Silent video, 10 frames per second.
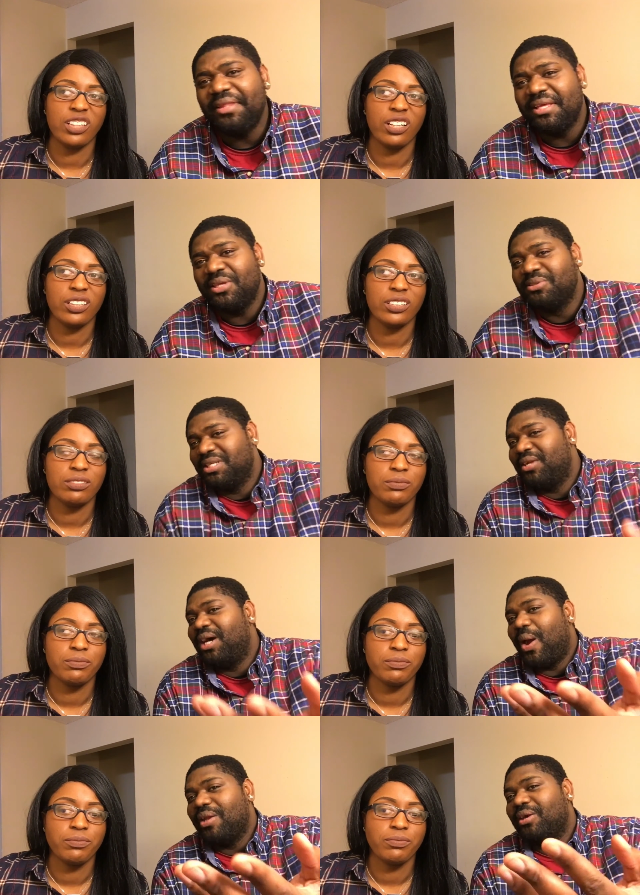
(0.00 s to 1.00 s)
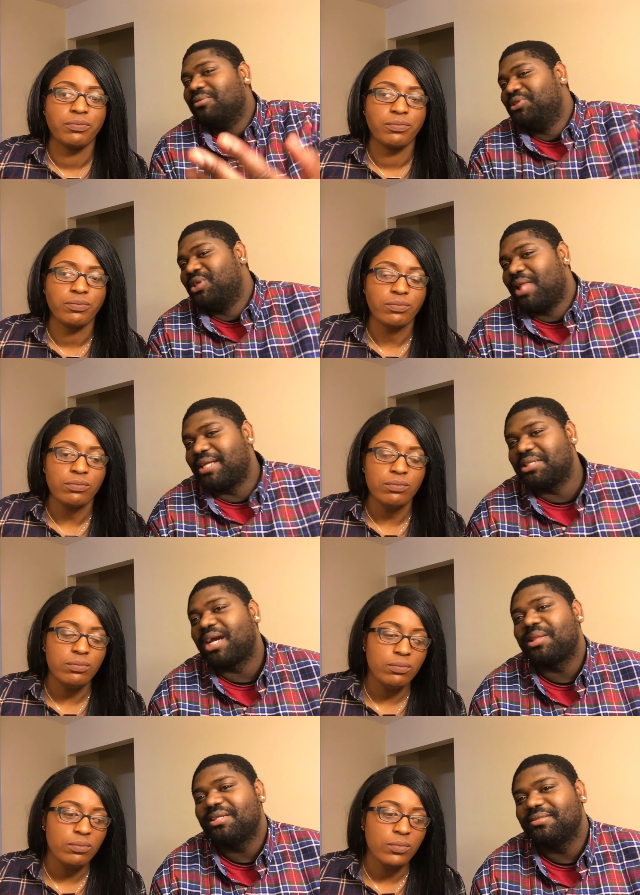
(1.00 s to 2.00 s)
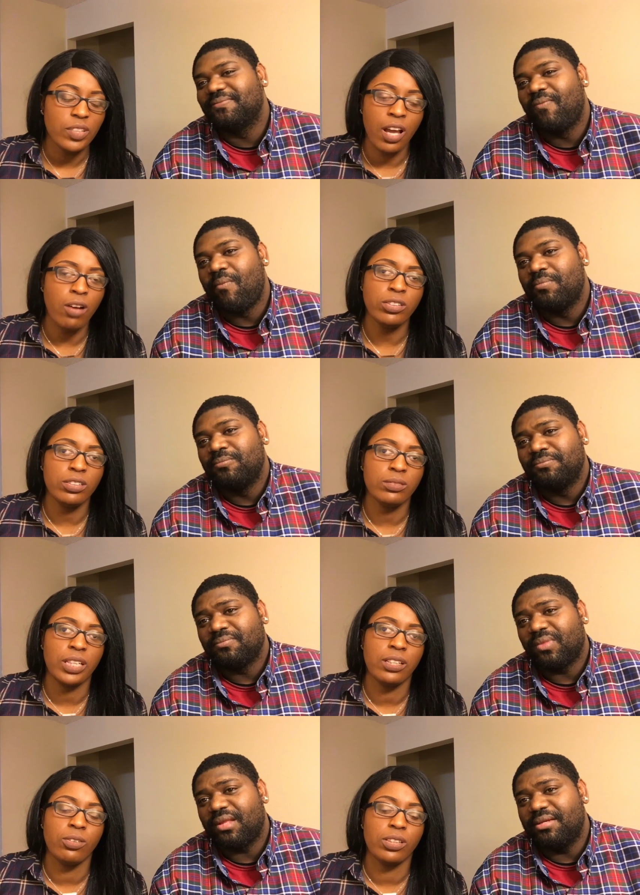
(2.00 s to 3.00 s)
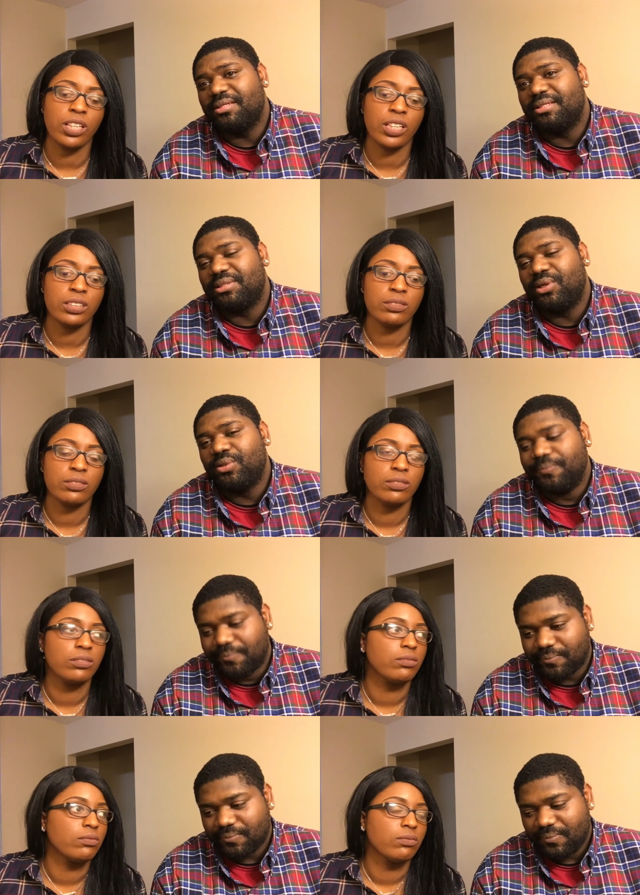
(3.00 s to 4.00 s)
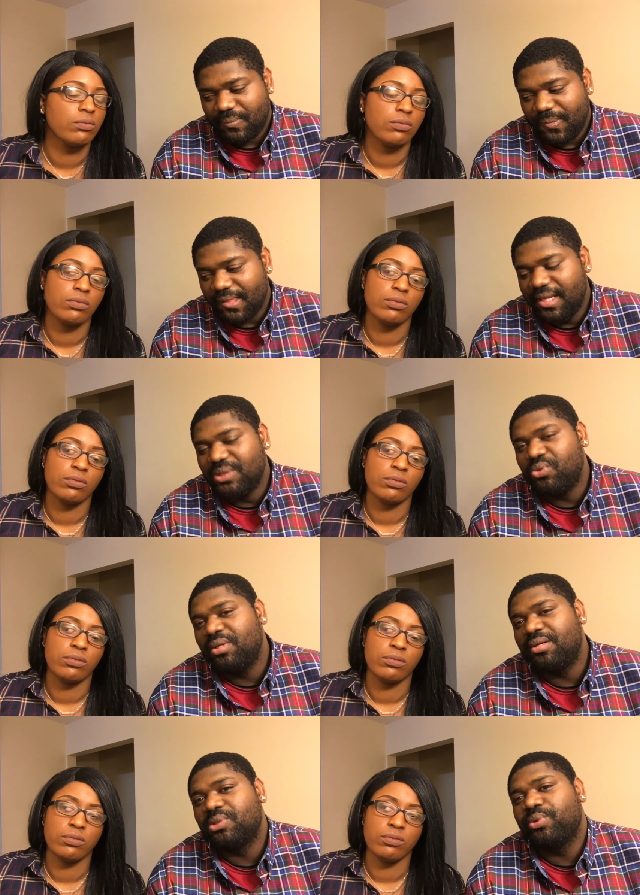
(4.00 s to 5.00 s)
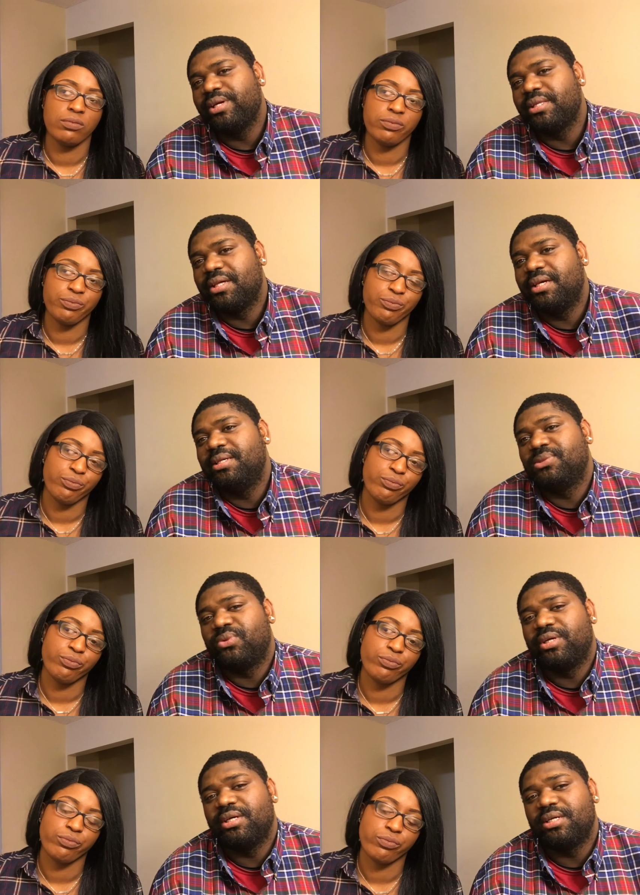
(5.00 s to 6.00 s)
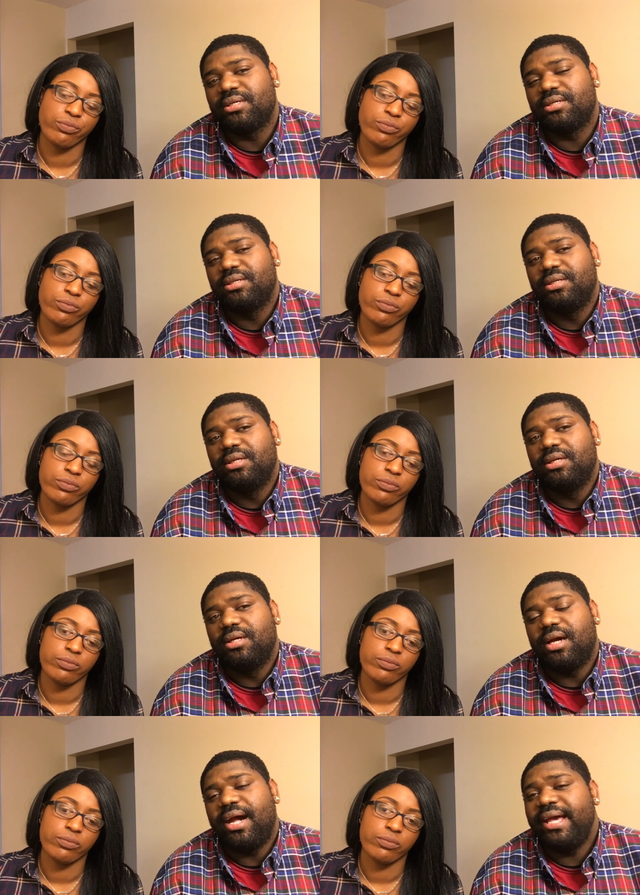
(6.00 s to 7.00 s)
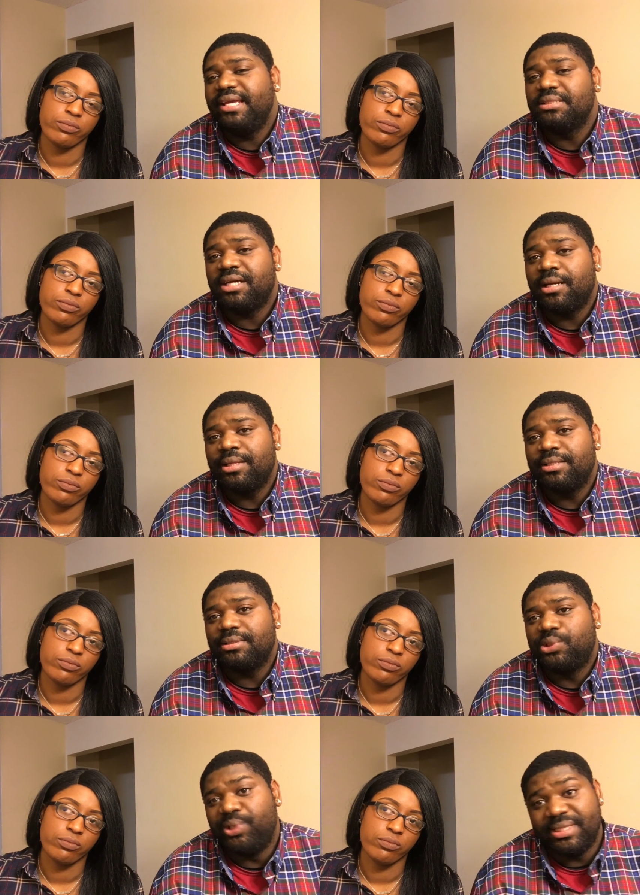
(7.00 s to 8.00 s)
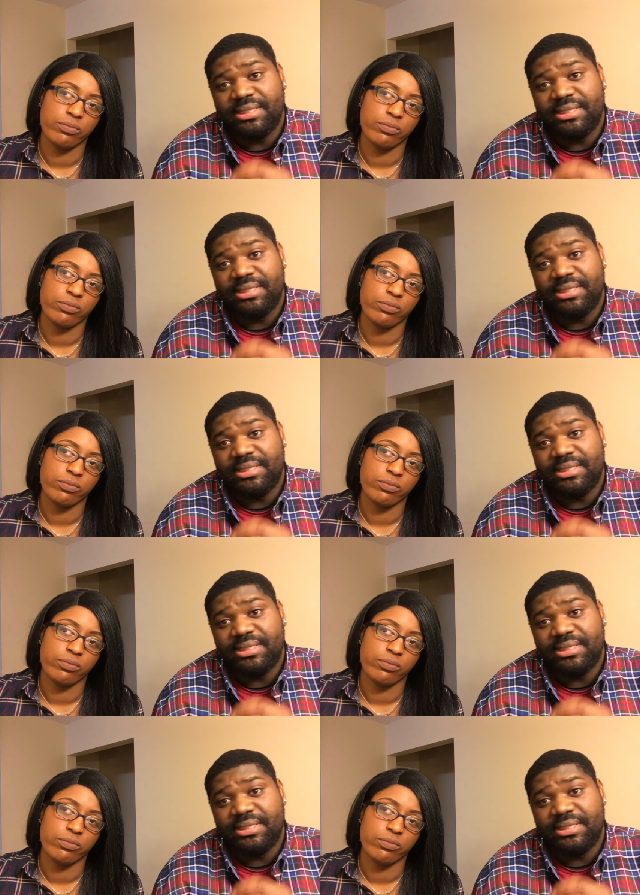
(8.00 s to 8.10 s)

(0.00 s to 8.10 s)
Speaker 1: I, I think your channel already knows that you don't like chocolate.
Speaker 2: I don't know if they know or not.
Speaker 1: So it's one of those weird things where I eat chocolate to an